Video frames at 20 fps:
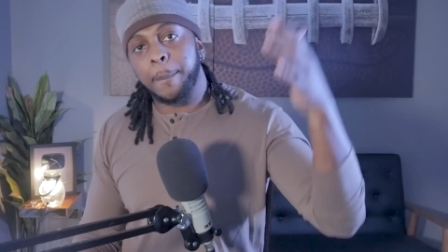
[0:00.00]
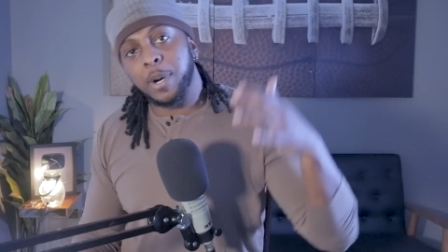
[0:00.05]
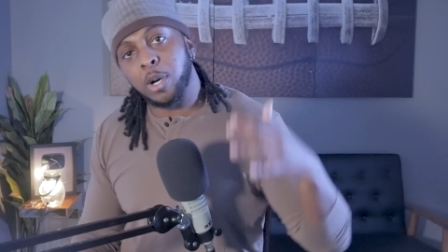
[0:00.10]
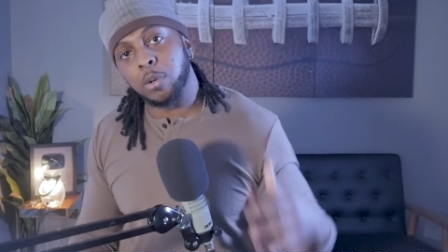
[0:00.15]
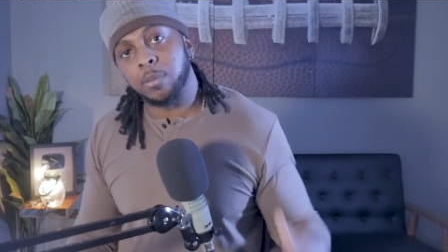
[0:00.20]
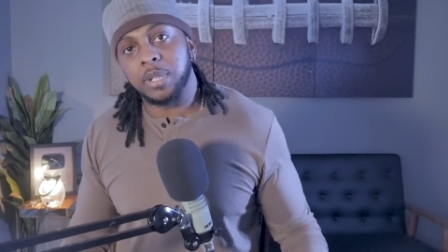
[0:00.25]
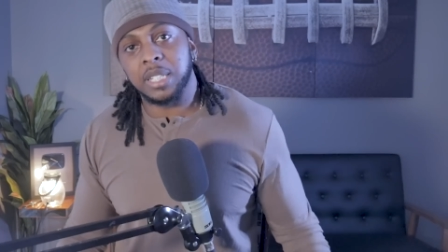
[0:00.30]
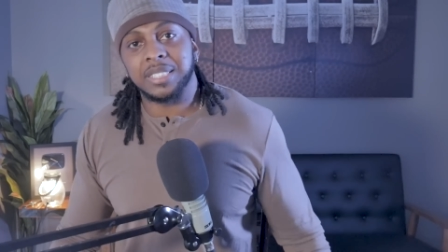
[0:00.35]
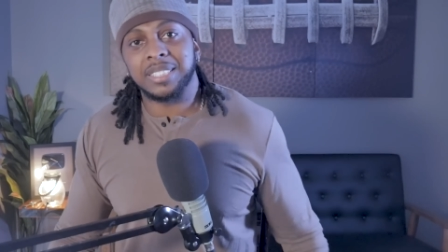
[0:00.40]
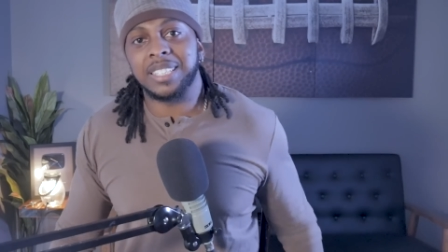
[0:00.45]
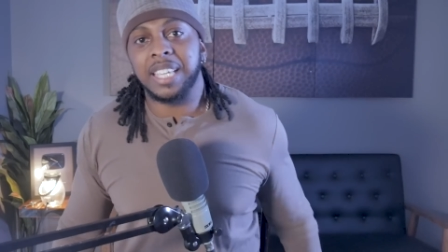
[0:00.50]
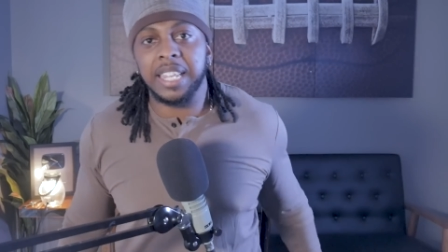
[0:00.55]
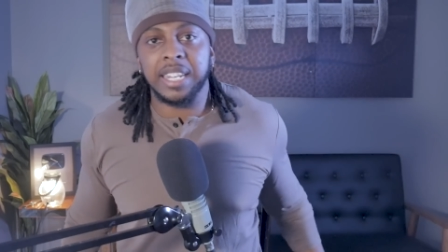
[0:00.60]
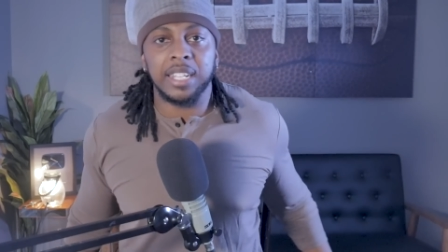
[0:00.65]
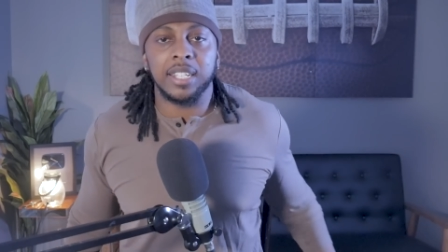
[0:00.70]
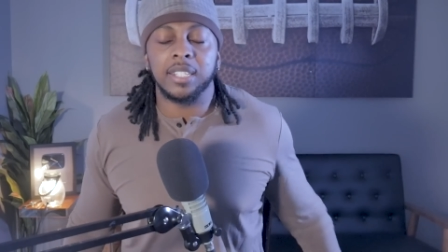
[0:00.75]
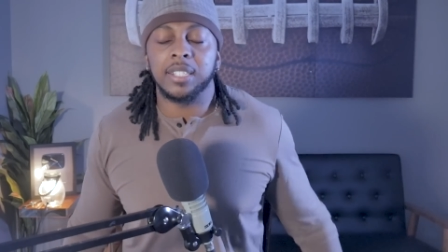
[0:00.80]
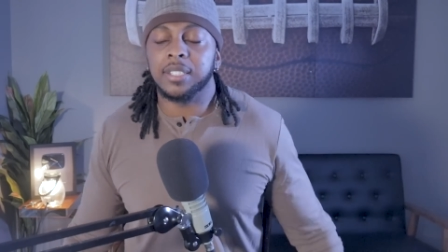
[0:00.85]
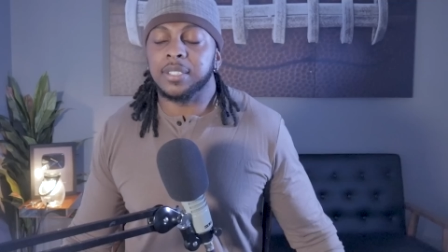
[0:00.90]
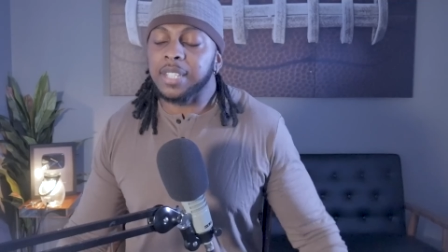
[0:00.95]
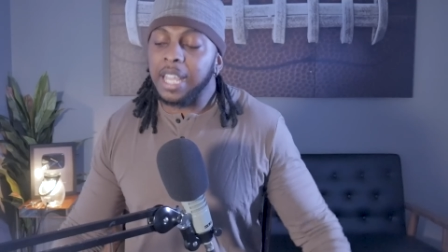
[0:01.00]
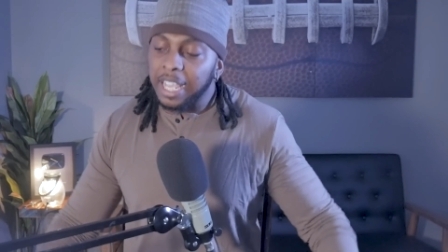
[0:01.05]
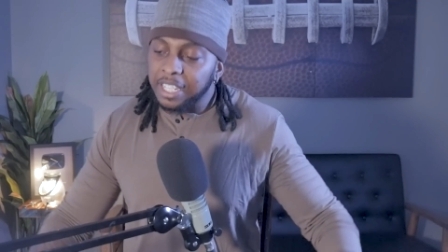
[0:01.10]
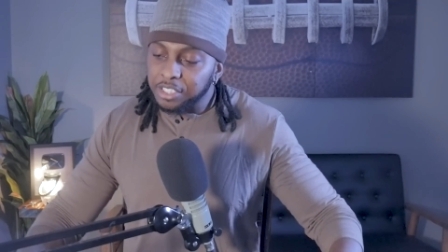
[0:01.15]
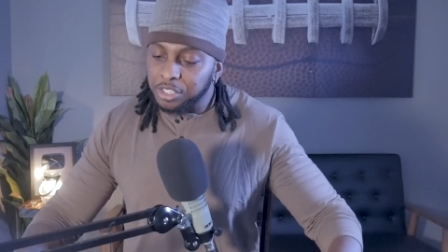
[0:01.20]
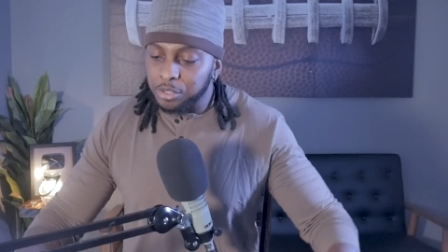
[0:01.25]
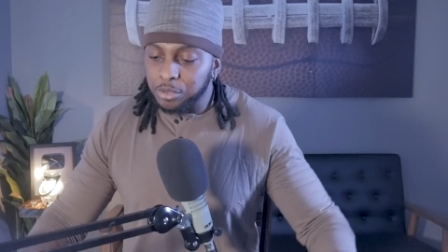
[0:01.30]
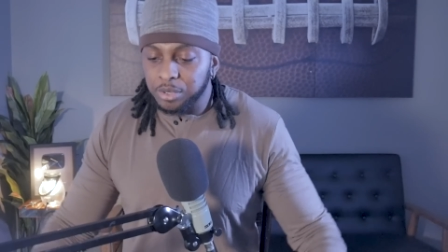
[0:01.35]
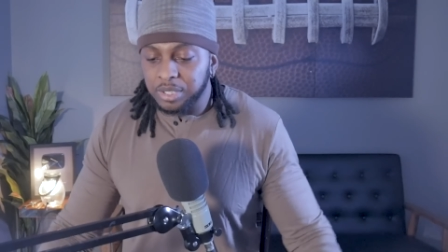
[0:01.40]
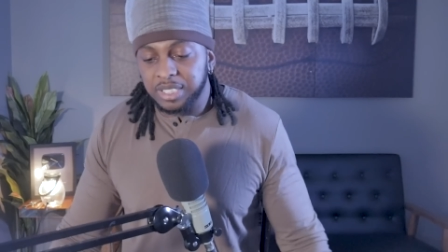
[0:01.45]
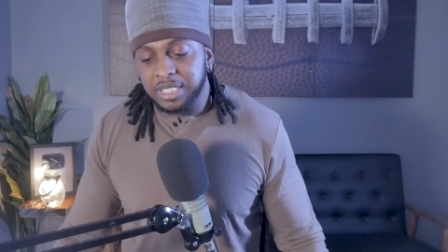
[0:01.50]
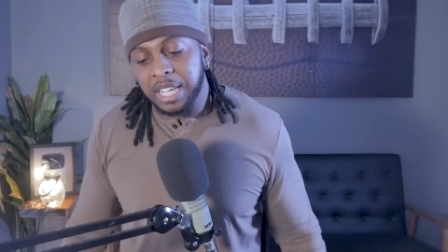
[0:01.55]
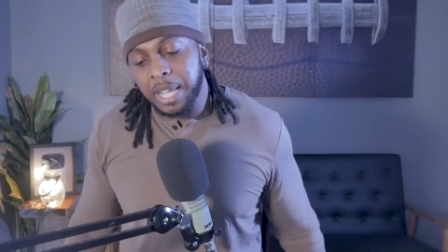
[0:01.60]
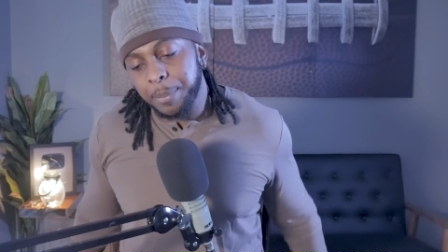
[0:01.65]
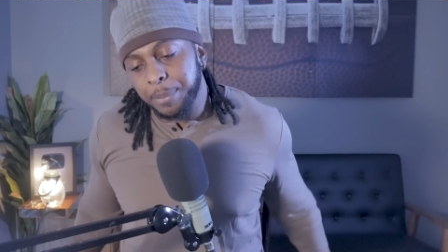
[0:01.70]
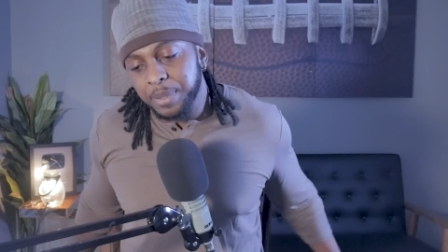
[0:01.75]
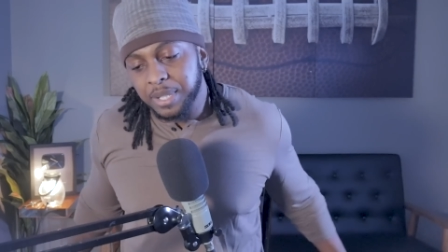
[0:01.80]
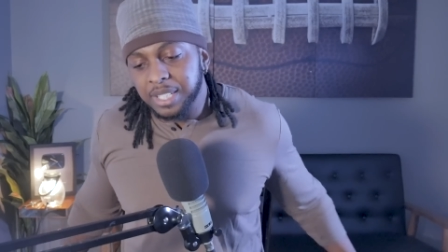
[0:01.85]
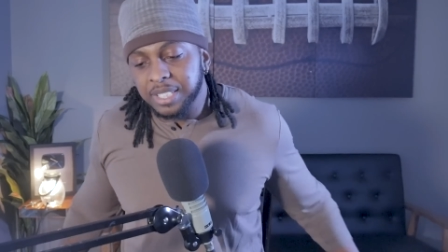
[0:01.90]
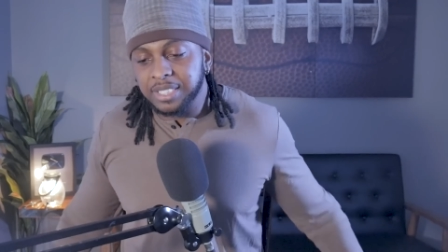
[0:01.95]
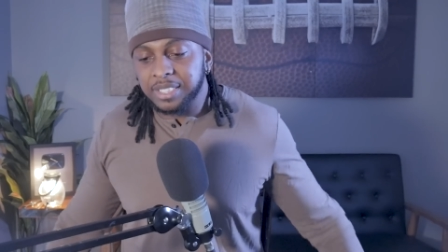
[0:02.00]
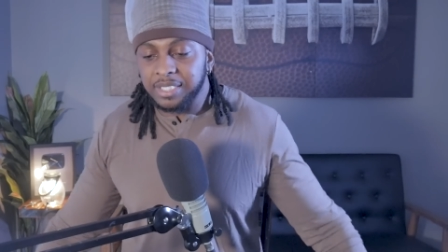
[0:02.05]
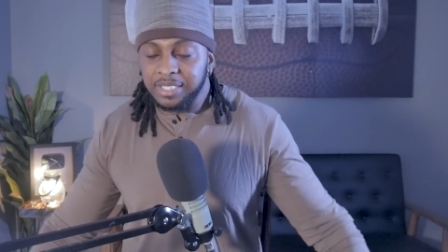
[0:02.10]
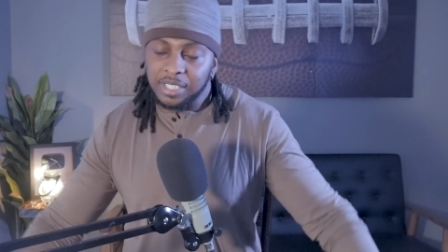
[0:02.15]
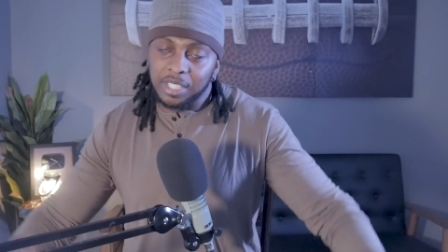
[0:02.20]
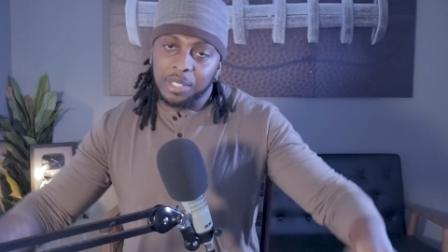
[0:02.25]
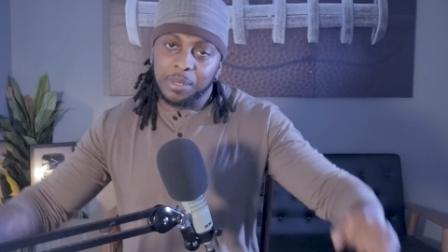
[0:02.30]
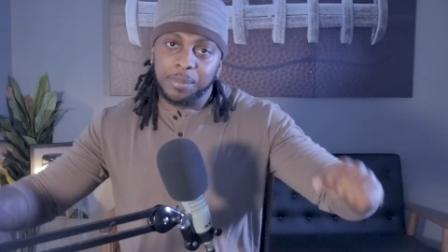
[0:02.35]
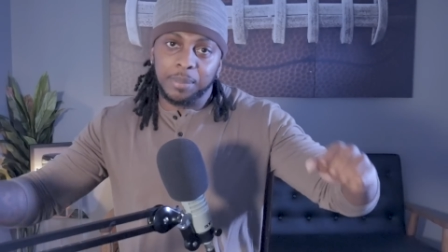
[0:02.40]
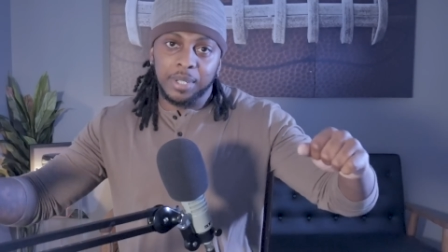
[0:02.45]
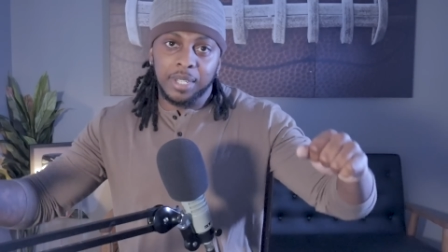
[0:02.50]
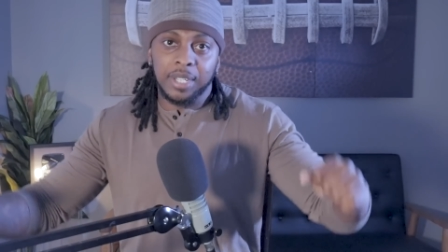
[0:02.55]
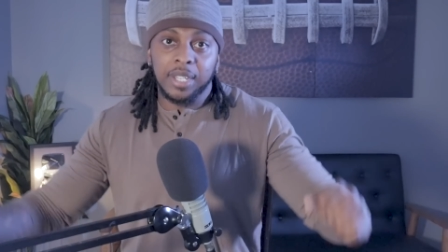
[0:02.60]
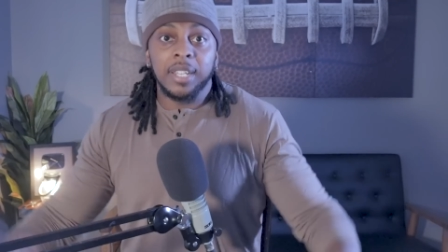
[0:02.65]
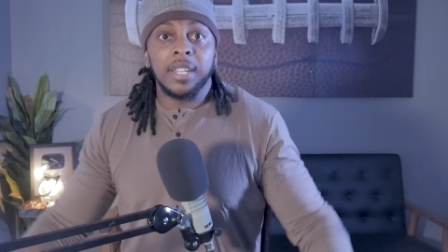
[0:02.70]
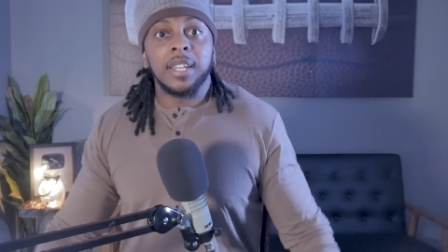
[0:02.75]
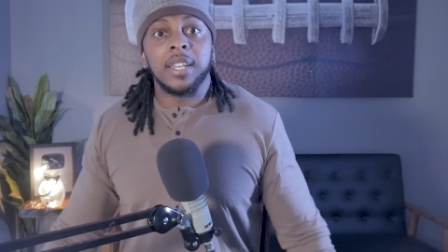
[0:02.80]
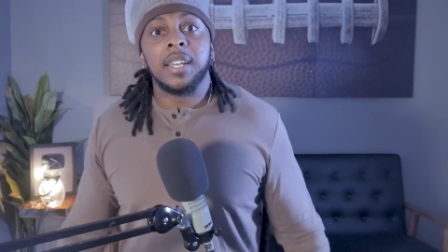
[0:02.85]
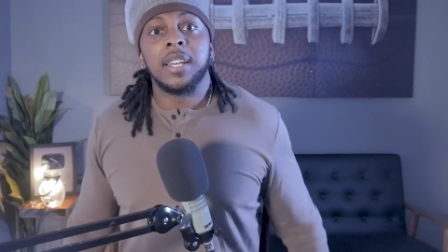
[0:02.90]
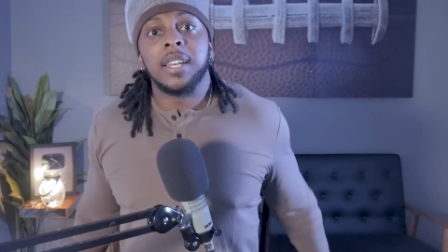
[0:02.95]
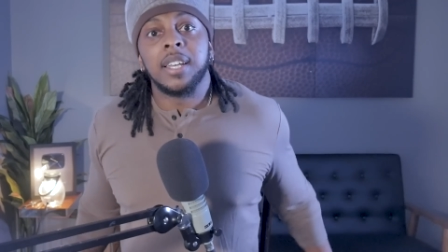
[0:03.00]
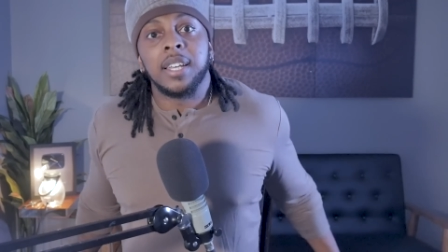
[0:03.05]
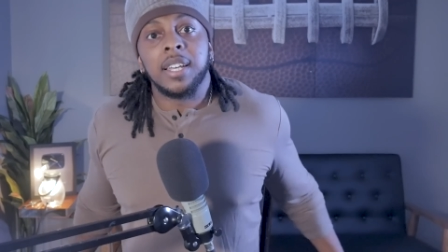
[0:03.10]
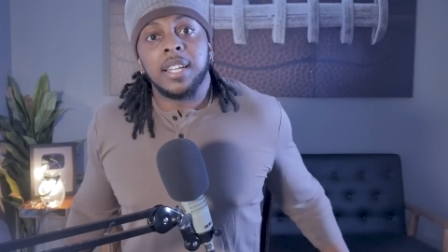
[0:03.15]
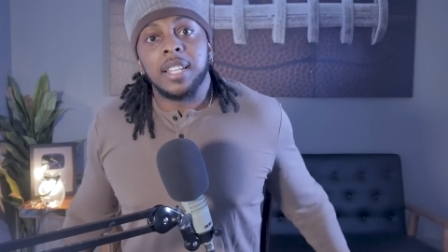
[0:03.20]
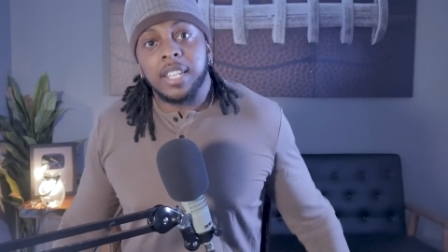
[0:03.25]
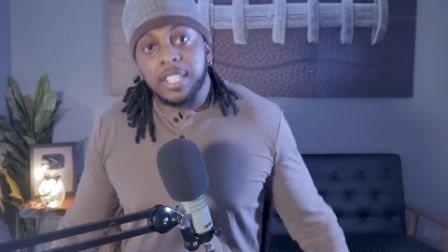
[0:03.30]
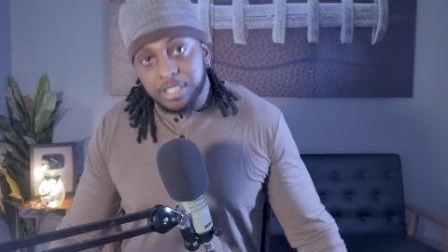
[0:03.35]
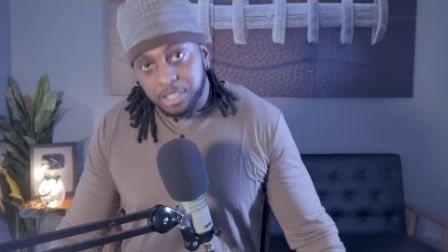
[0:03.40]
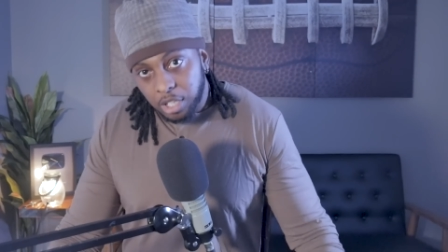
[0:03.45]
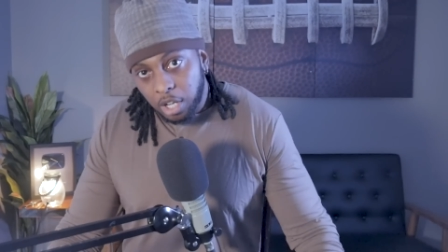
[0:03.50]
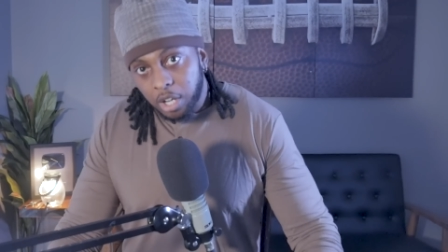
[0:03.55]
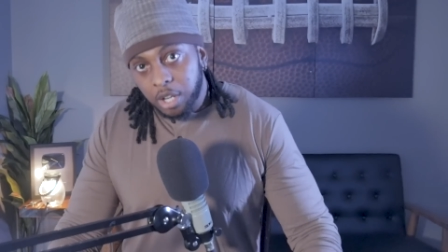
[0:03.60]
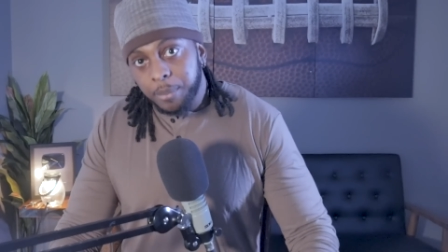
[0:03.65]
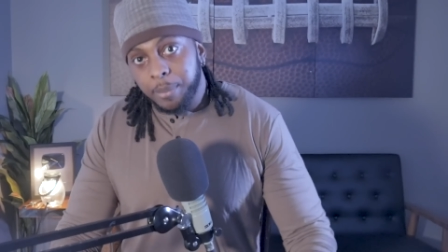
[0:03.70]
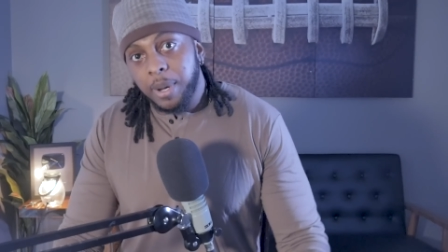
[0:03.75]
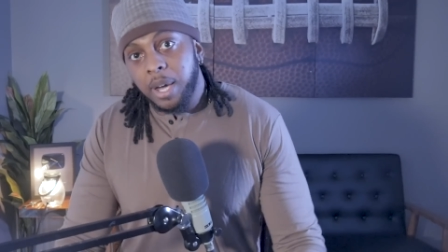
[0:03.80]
Boom, let's get it. National championship. Let's talk